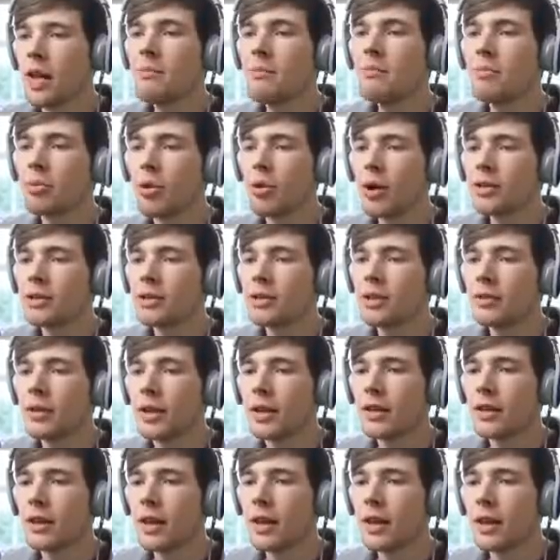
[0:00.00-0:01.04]
impressive,
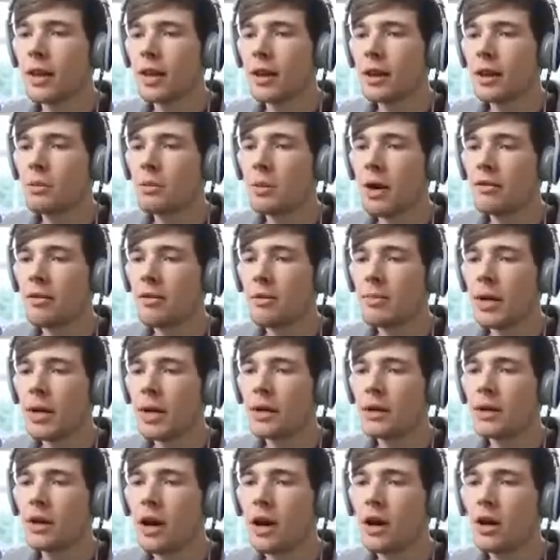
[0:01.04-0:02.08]
I think. And then we'll have a
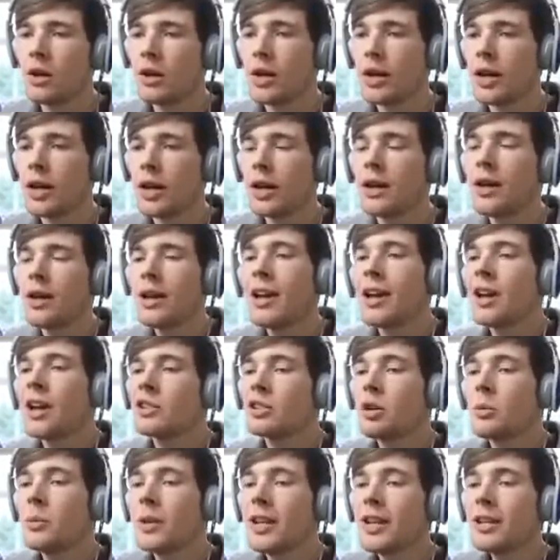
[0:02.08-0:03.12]
minecart on here.
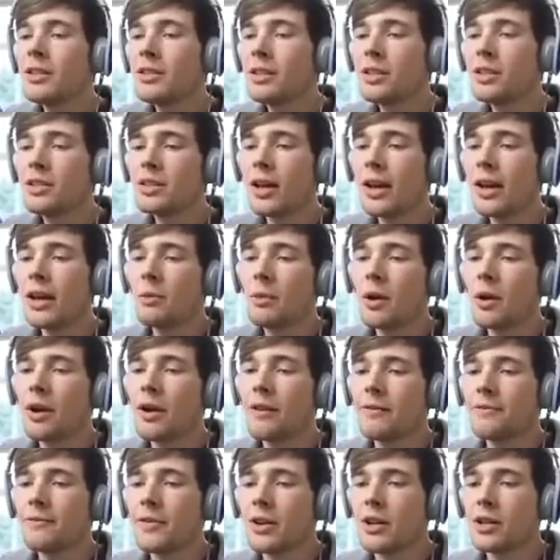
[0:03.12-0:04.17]
So we need to decide where
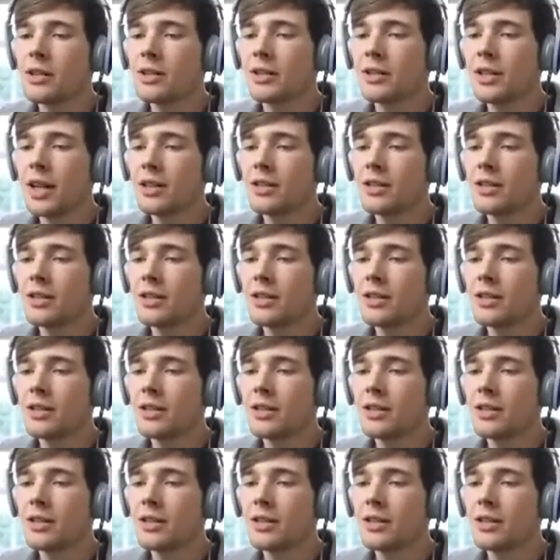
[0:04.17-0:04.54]
our first